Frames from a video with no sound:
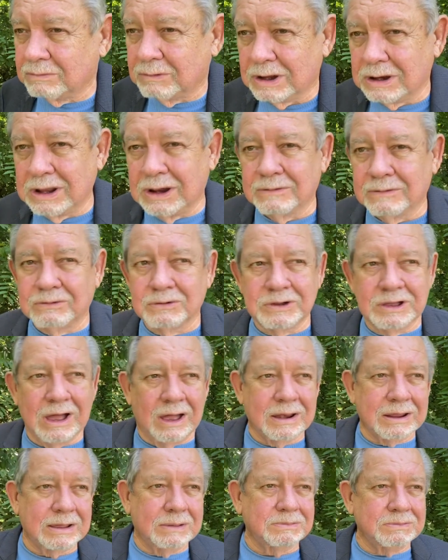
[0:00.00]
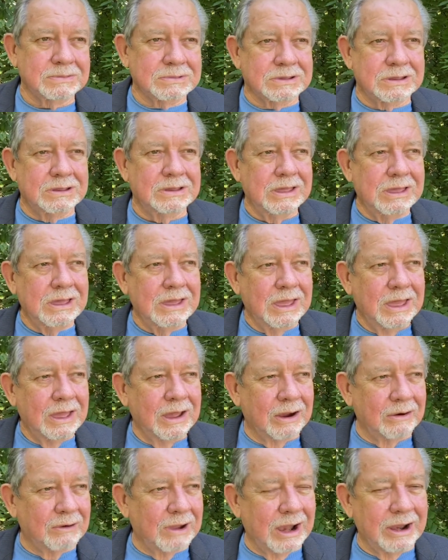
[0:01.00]
whenever we got up to
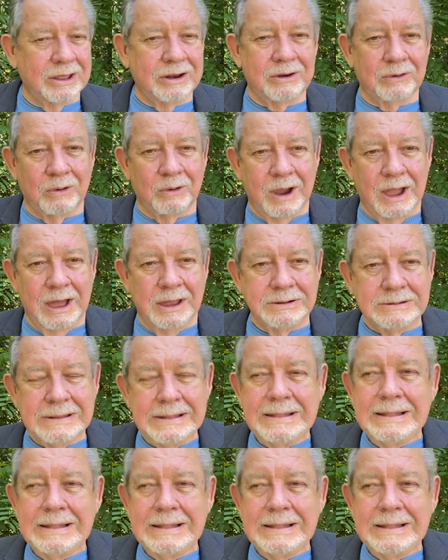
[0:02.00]
uh, rallying around.